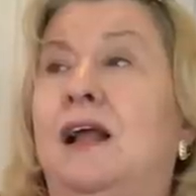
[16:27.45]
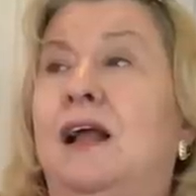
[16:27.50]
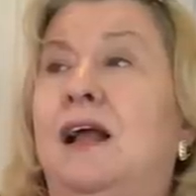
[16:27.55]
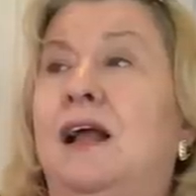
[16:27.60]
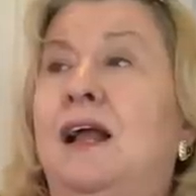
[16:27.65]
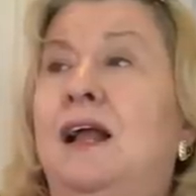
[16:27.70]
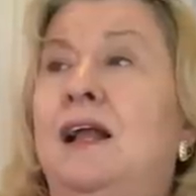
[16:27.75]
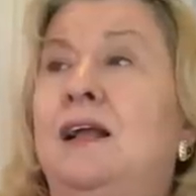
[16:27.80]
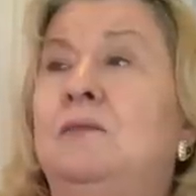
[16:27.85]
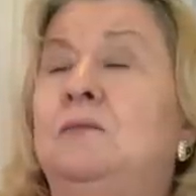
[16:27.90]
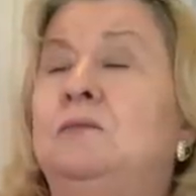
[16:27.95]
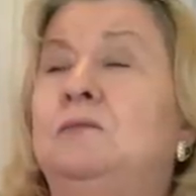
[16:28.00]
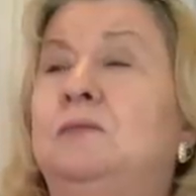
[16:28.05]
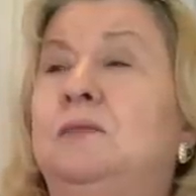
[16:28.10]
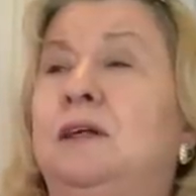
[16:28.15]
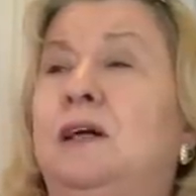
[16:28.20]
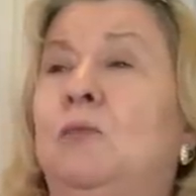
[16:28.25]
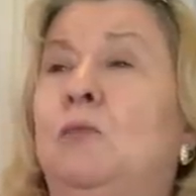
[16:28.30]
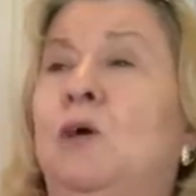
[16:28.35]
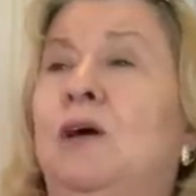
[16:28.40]
Um,
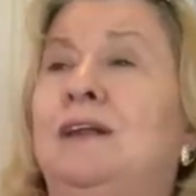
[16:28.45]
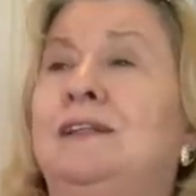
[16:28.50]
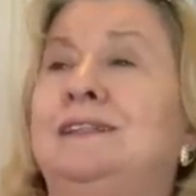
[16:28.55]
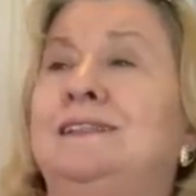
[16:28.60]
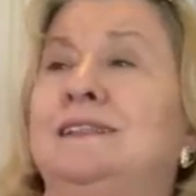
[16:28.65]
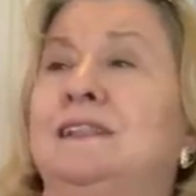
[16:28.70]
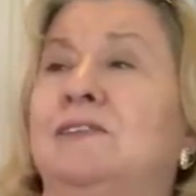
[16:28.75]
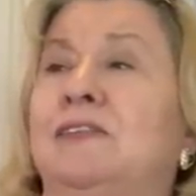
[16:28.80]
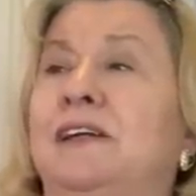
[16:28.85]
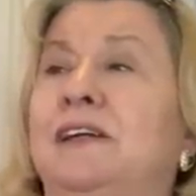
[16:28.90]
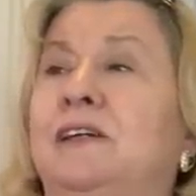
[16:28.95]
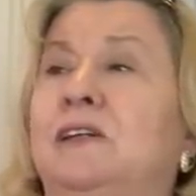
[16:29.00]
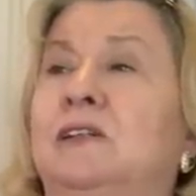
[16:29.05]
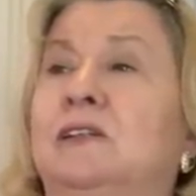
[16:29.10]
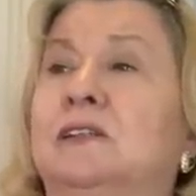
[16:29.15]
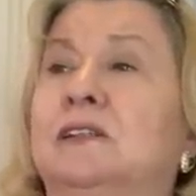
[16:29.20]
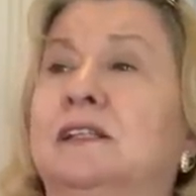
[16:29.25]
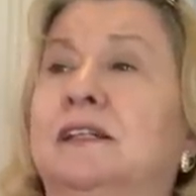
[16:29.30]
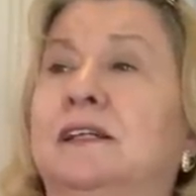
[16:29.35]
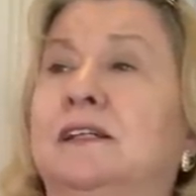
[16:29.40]
and what else have I
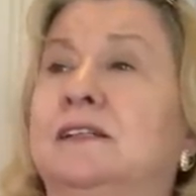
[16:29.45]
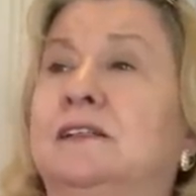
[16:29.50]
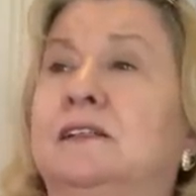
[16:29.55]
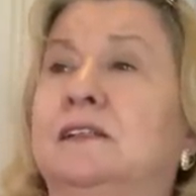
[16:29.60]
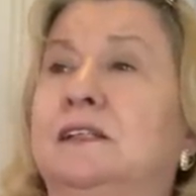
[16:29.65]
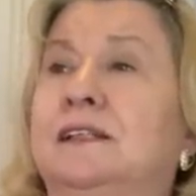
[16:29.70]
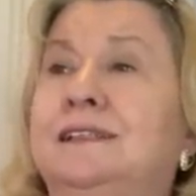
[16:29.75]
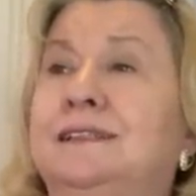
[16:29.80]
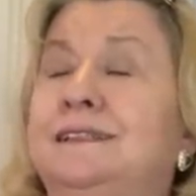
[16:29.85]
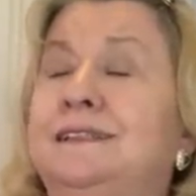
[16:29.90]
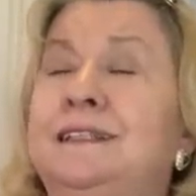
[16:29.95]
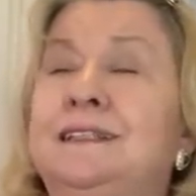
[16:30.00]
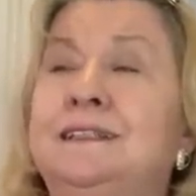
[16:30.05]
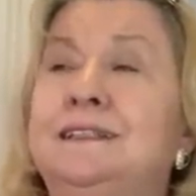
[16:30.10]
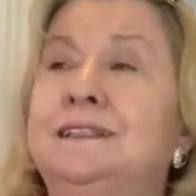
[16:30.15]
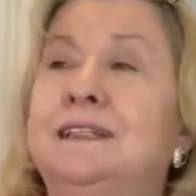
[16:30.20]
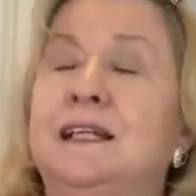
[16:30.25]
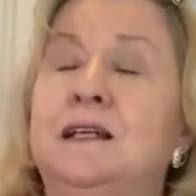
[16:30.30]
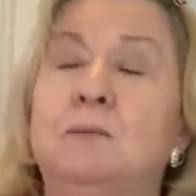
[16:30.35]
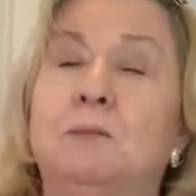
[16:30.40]
ordered? It's
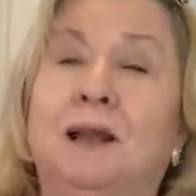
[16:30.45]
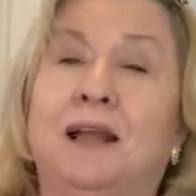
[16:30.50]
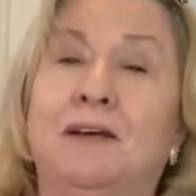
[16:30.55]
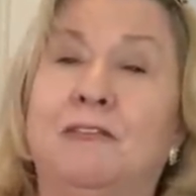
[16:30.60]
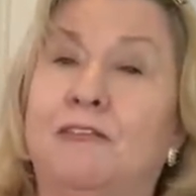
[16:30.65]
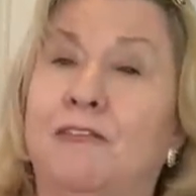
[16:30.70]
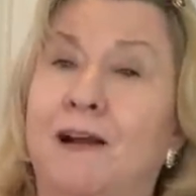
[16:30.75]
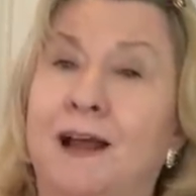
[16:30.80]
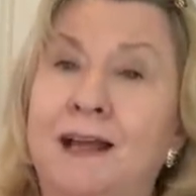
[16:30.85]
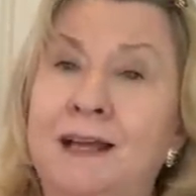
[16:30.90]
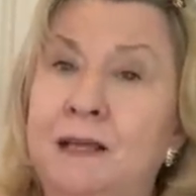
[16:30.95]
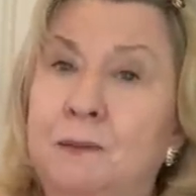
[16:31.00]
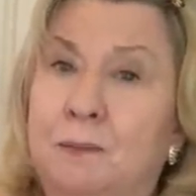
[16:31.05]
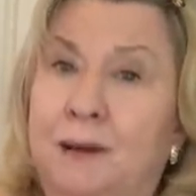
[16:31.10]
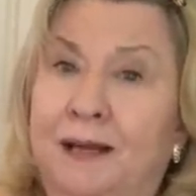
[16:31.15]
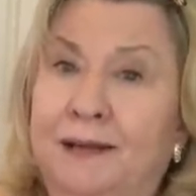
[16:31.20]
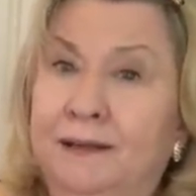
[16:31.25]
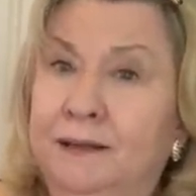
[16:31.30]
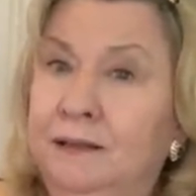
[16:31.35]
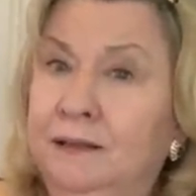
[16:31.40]
this uh, Black Friday
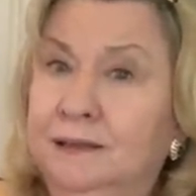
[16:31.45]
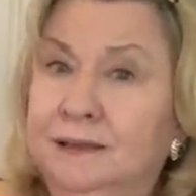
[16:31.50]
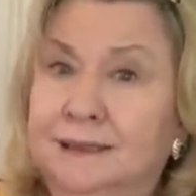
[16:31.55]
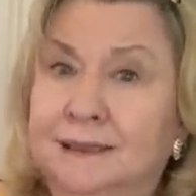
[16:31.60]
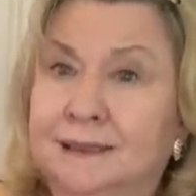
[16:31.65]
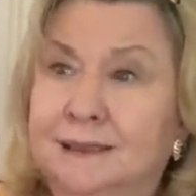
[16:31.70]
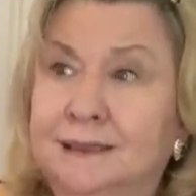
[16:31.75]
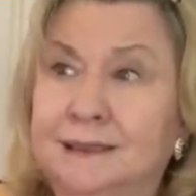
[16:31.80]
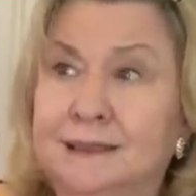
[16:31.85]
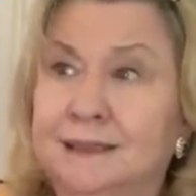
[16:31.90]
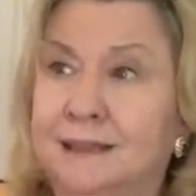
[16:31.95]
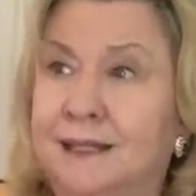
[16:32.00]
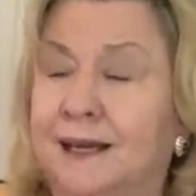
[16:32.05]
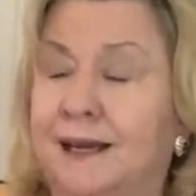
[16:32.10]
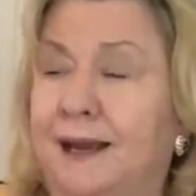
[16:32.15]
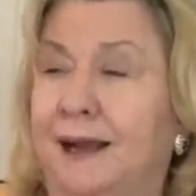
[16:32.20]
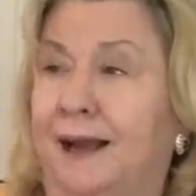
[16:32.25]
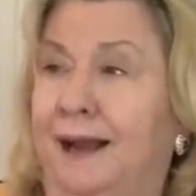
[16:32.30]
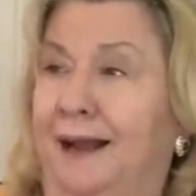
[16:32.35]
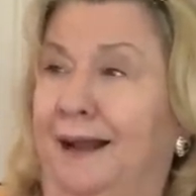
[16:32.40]
madness, isn't
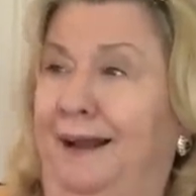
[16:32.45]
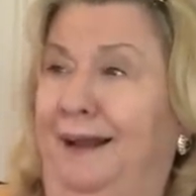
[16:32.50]
it?